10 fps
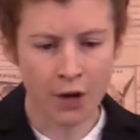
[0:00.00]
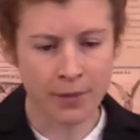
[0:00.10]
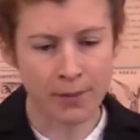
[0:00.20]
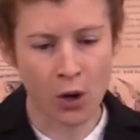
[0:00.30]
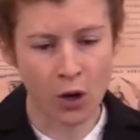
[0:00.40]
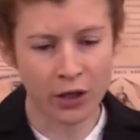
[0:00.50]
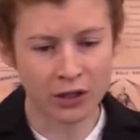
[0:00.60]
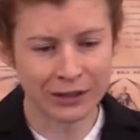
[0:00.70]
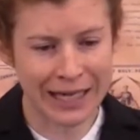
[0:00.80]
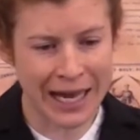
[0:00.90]
On
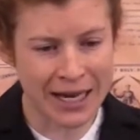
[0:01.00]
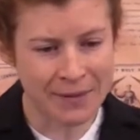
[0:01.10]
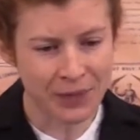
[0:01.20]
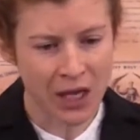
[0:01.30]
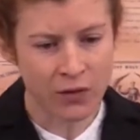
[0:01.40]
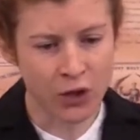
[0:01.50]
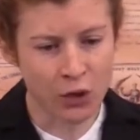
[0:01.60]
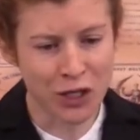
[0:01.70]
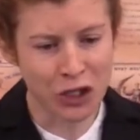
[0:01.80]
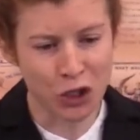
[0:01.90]
Memorial Day,
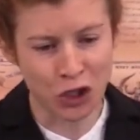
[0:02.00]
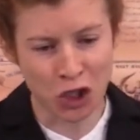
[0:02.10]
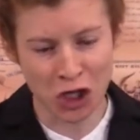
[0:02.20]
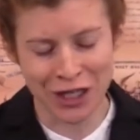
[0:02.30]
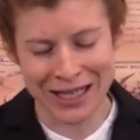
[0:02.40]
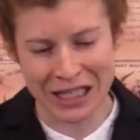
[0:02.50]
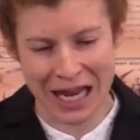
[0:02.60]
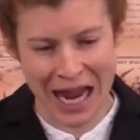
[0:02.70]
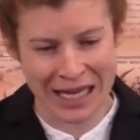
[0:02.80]
viewers who tuned into